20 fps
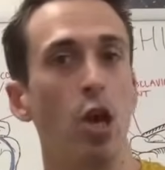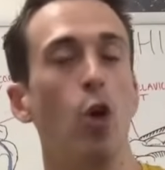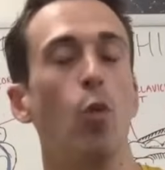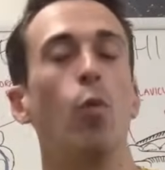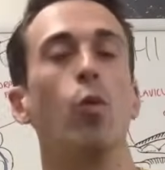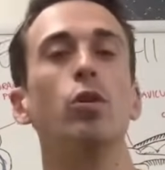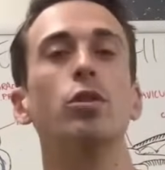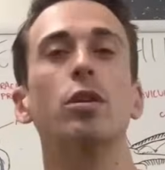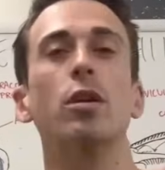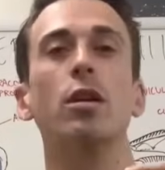
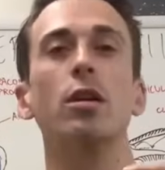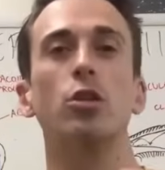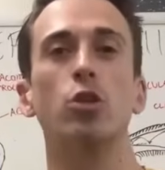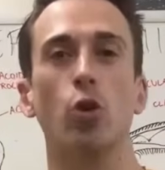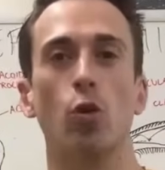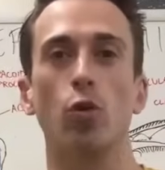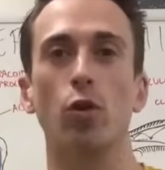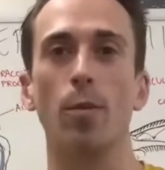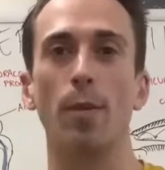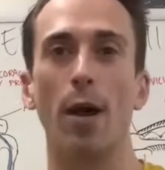We're also gonna
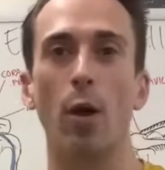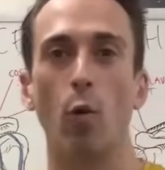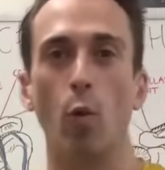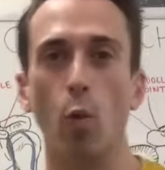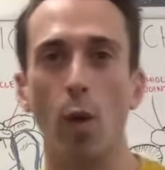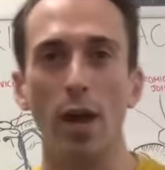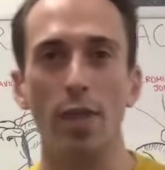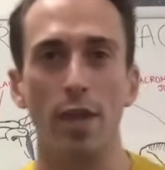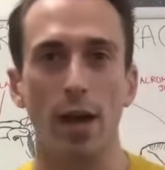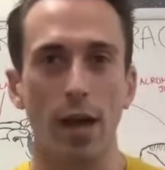talk about
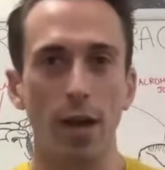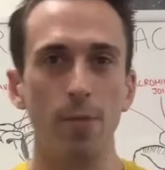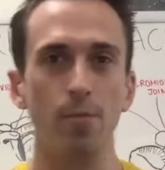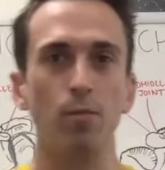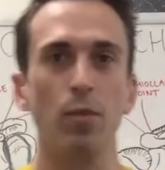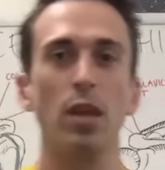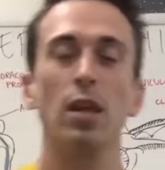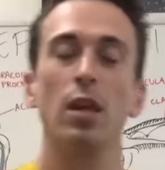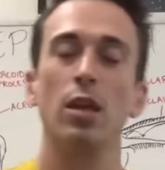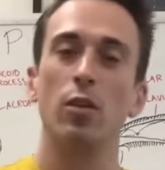whether,
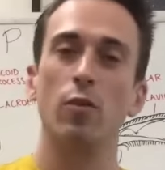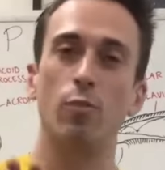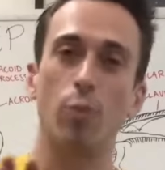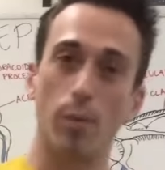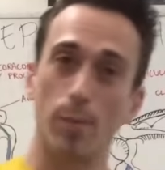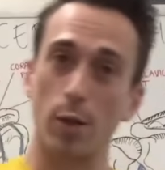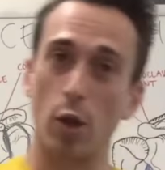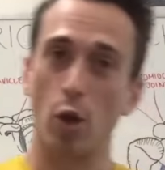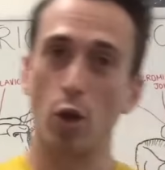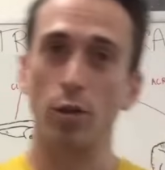you've
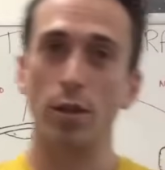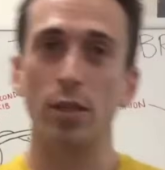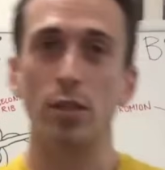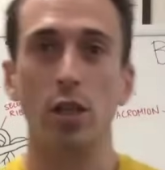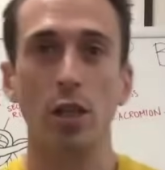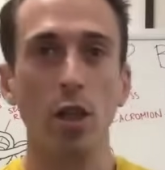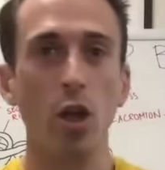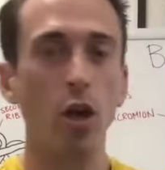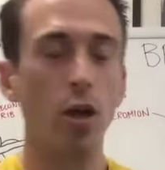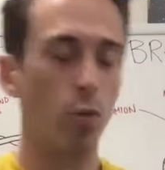probably heard this a
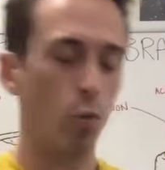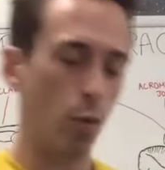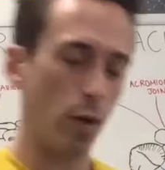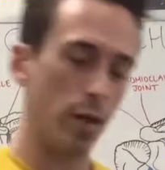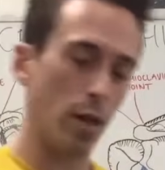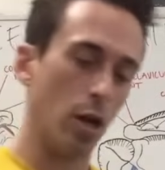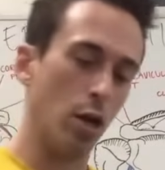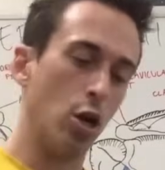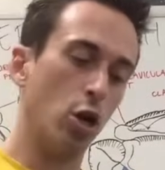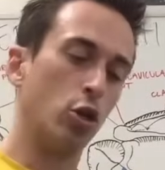lot,
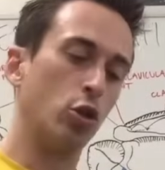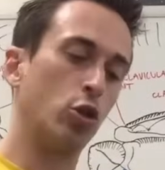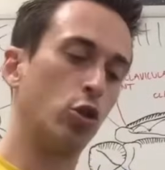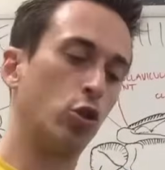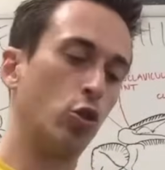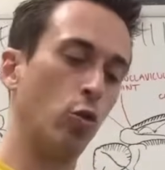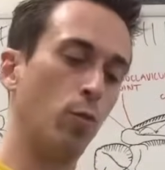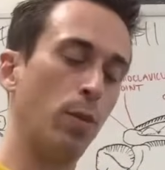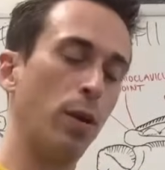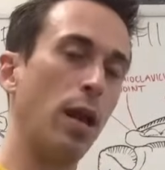whether
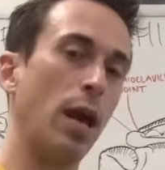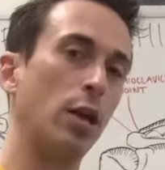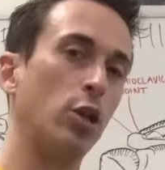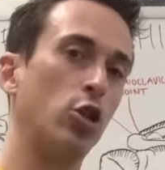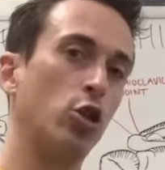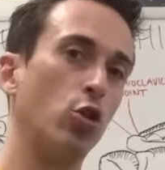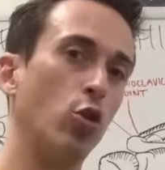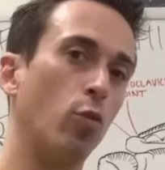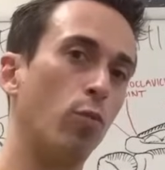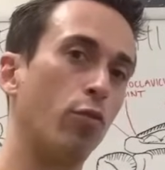
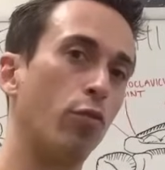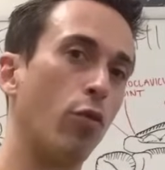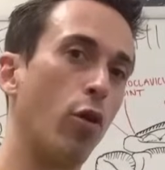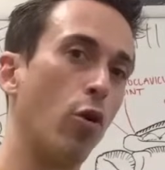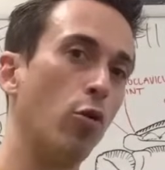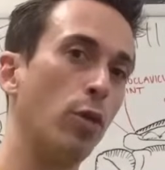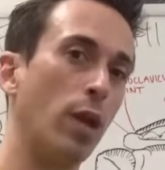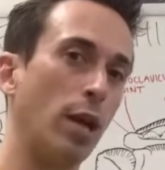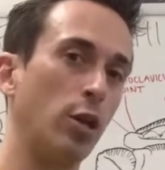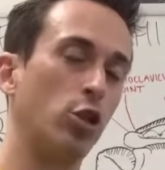supination or
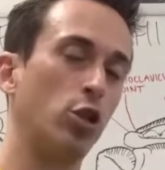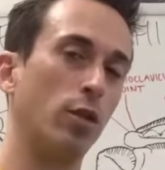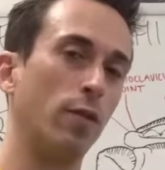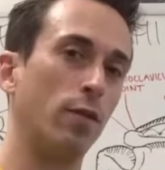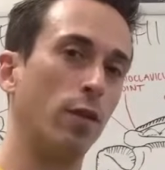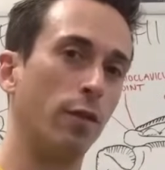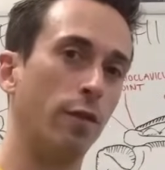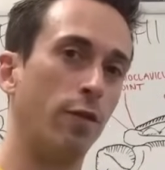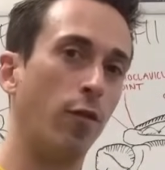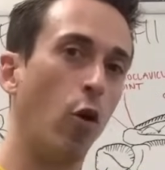pronation of
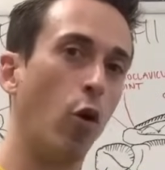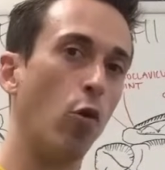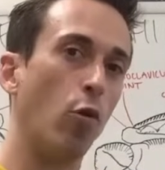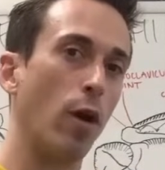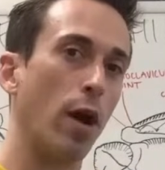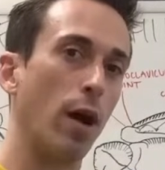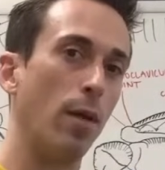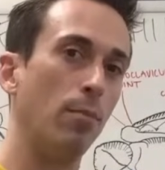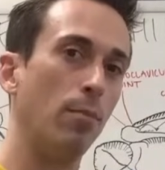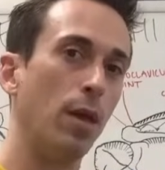the
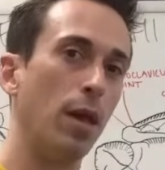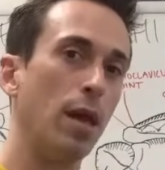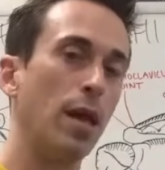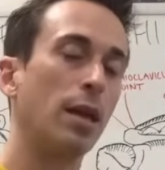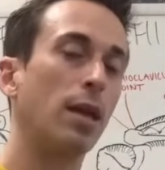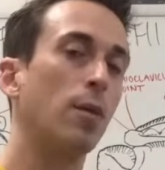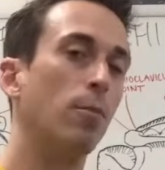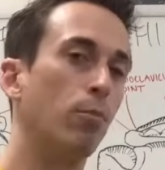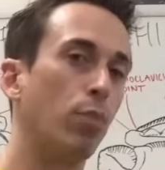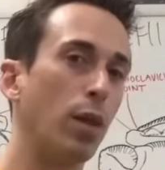forearm
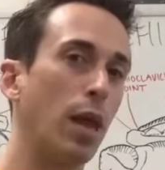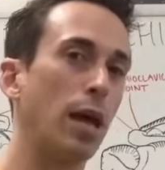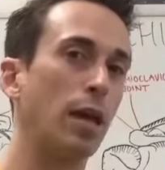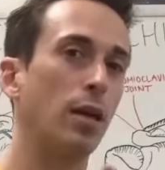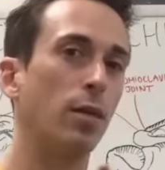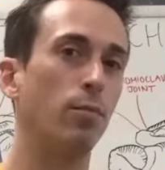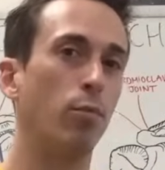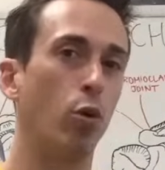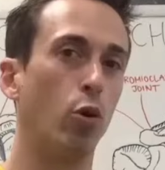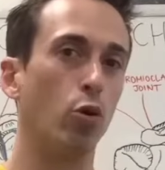can play an
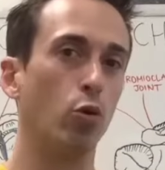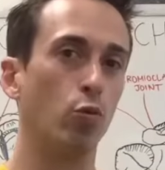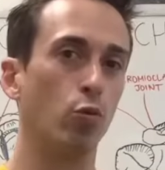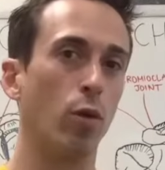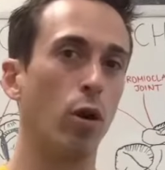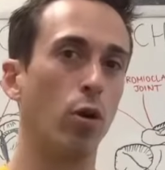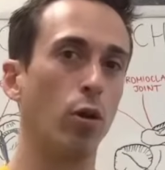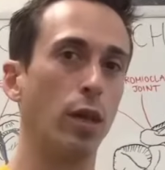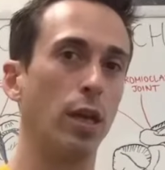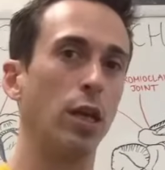important
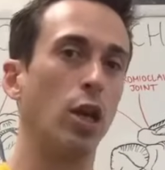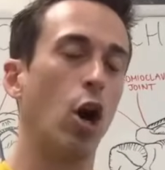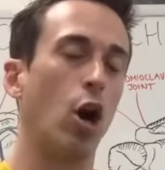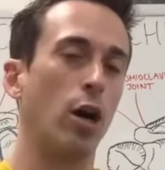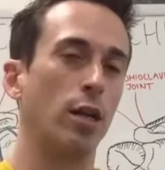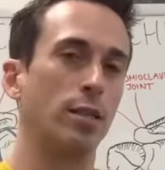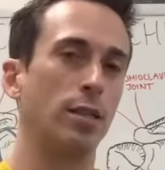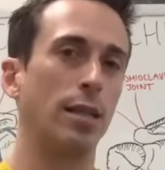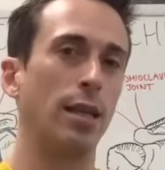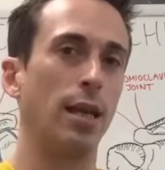role in
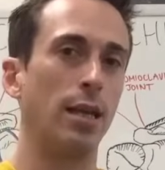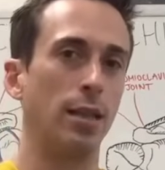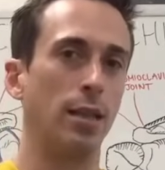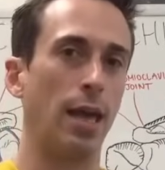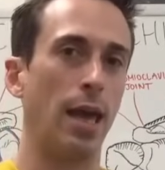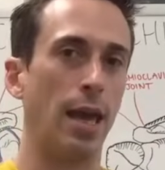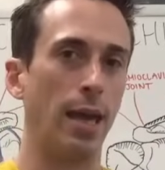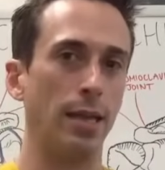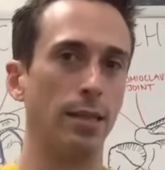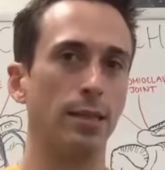isolating the
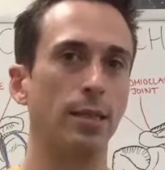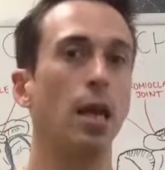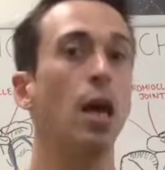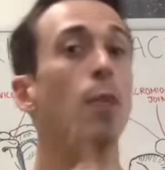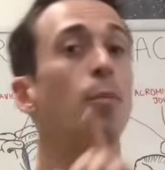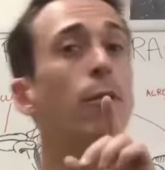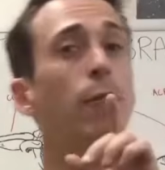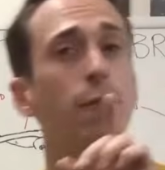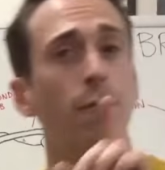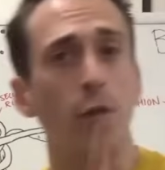heads.
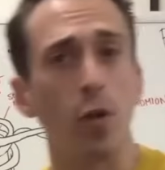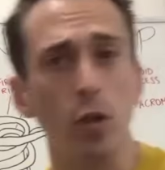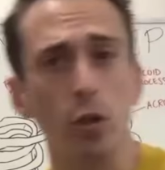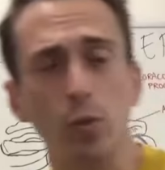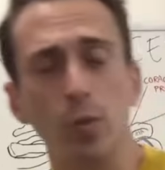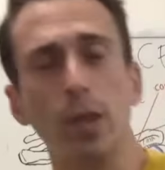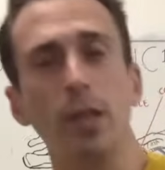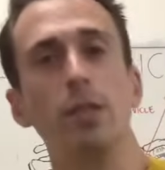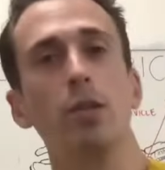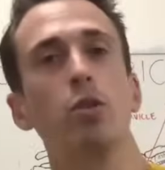But first
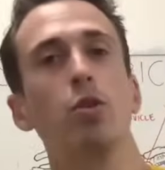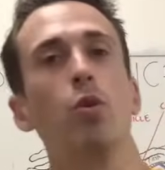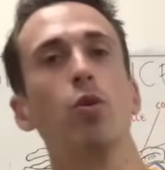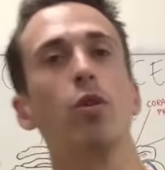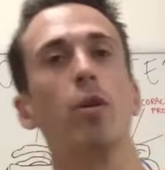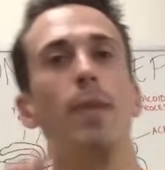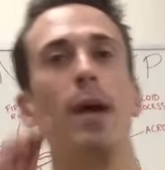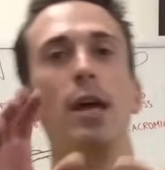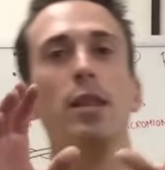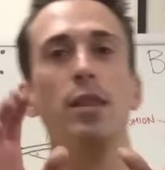we need to talk
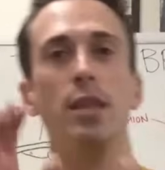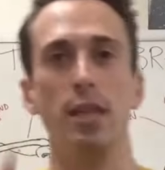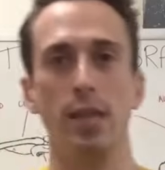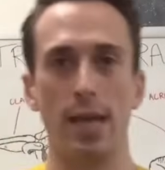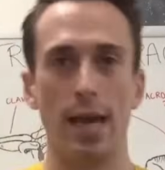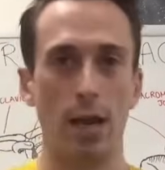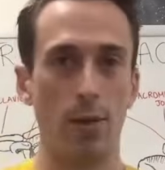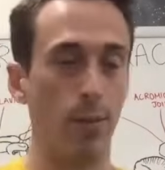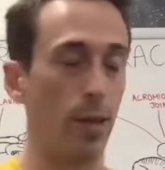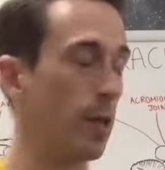about the
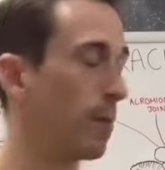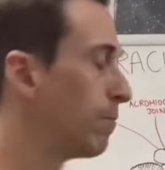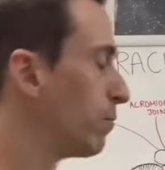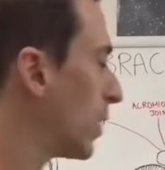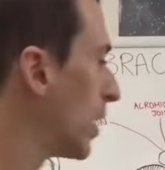anatomy.